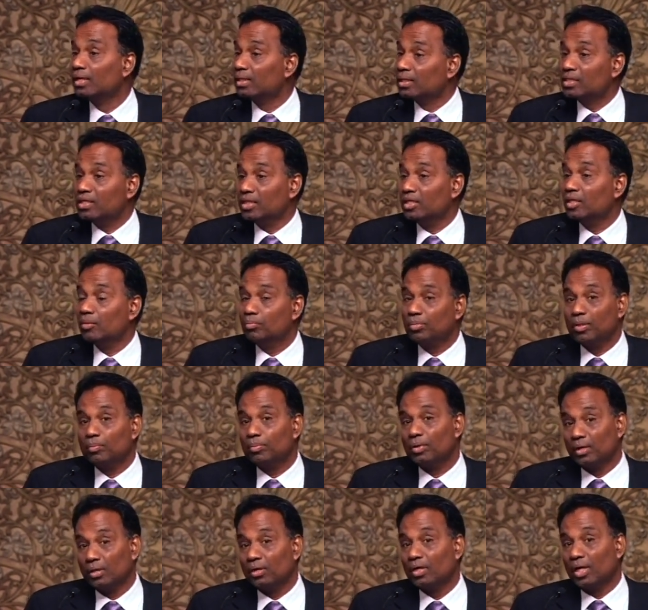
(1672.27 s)
senior
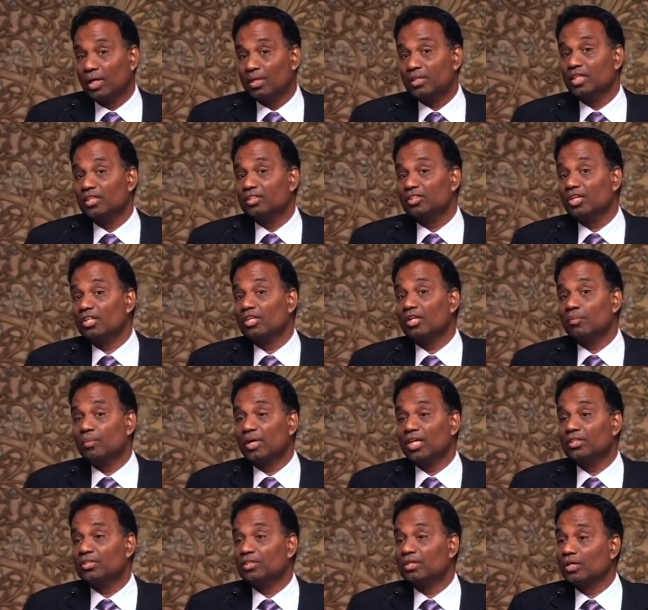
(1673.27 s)
people at the general
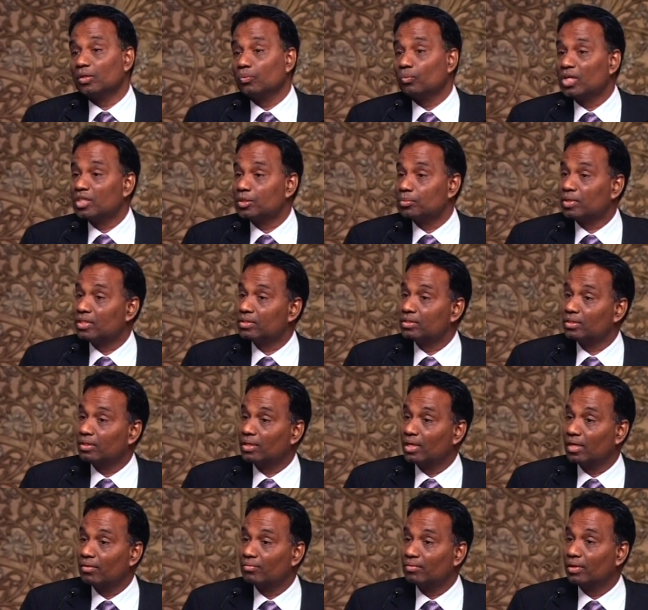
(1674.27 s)
manager and vice president
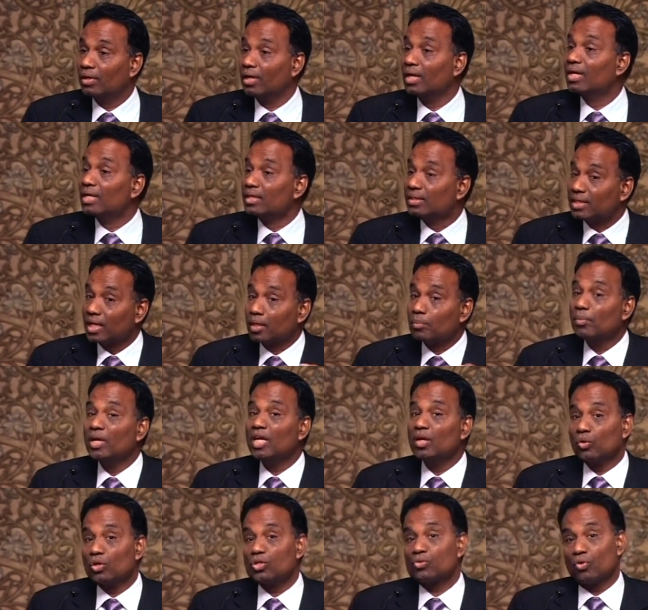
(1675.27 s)
level, that
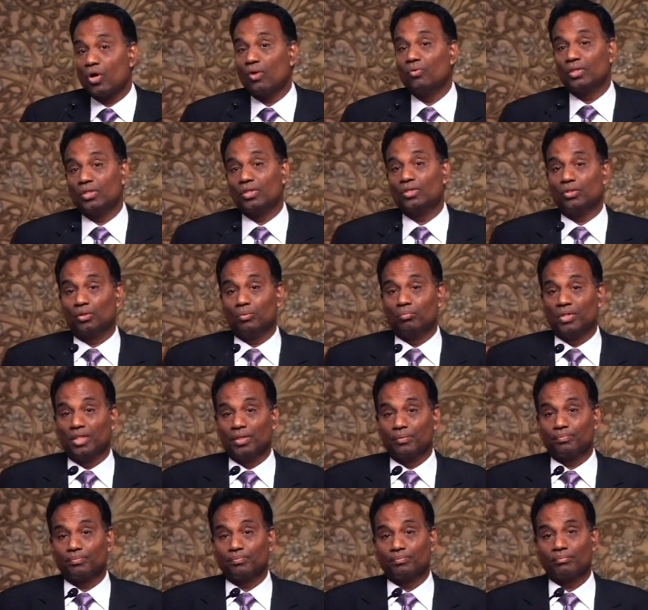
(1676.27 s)
mail was forwarded to
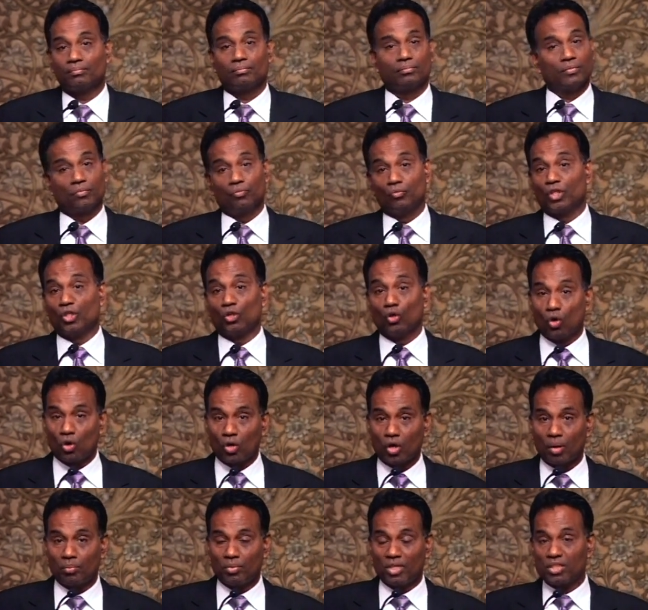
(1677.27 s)
me. With no
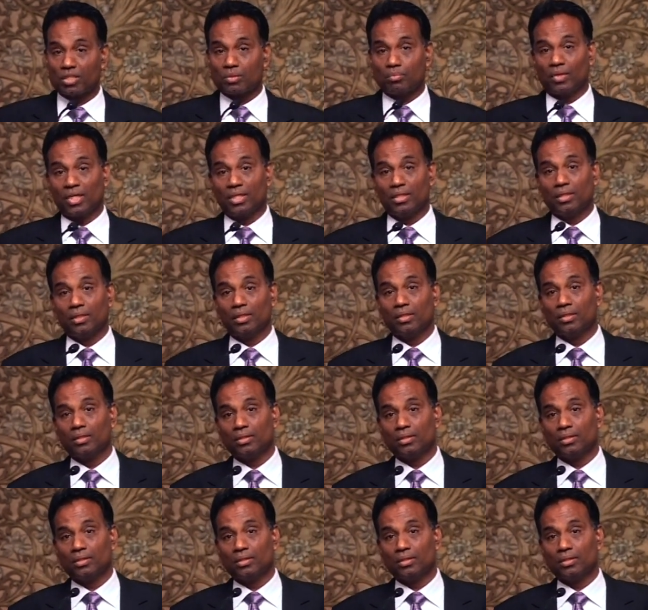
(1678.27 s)
comments, my